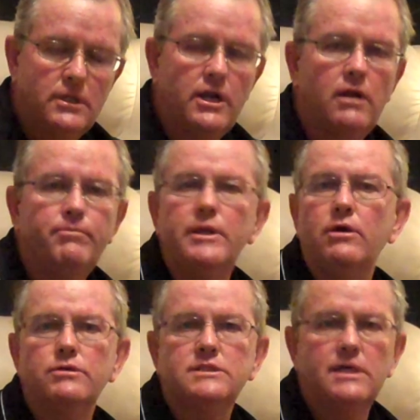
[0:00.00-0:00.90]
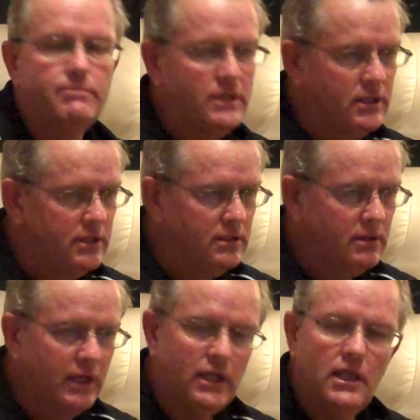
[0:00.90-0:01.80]
that, unbeknownst to me
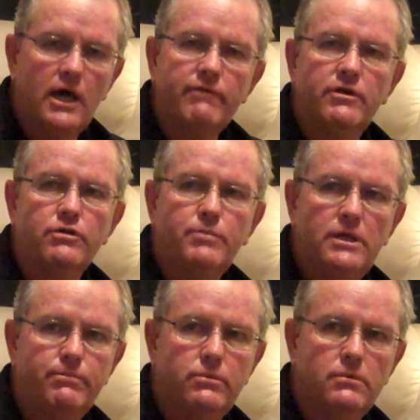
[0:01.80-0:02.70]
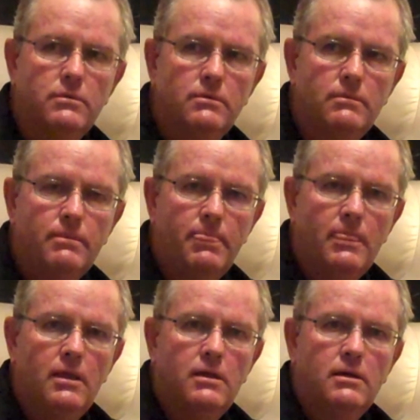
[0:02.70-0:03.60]
and a lot of other people,
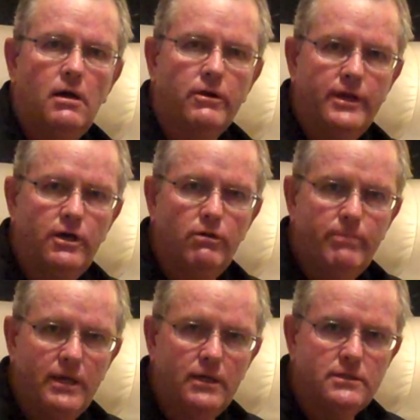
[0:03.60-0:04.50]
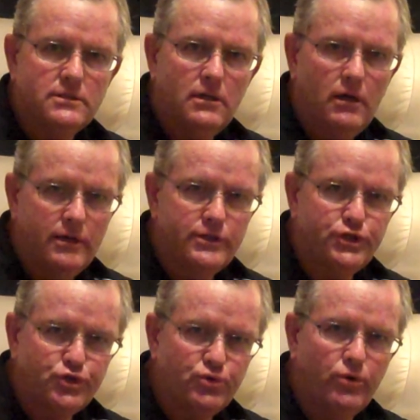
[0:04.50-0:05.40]
are hell-bent on
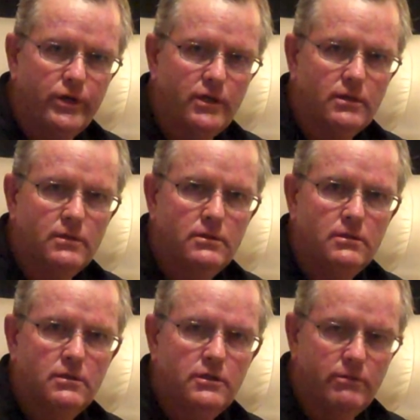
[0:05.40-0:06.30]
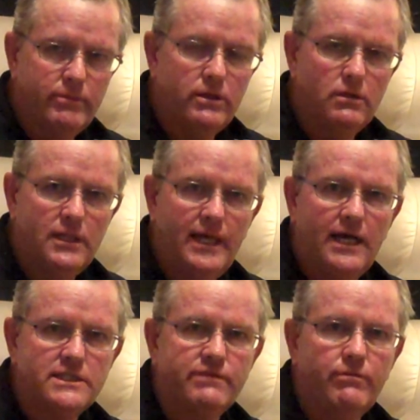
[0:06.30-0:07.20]
destroying the middle
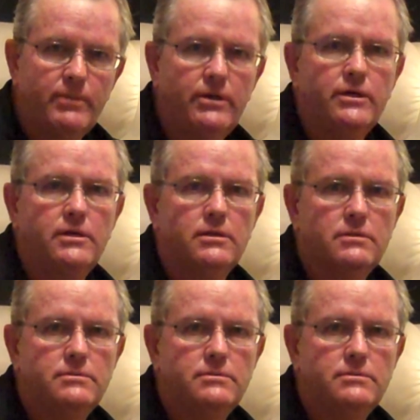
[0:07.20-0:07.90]
class of America.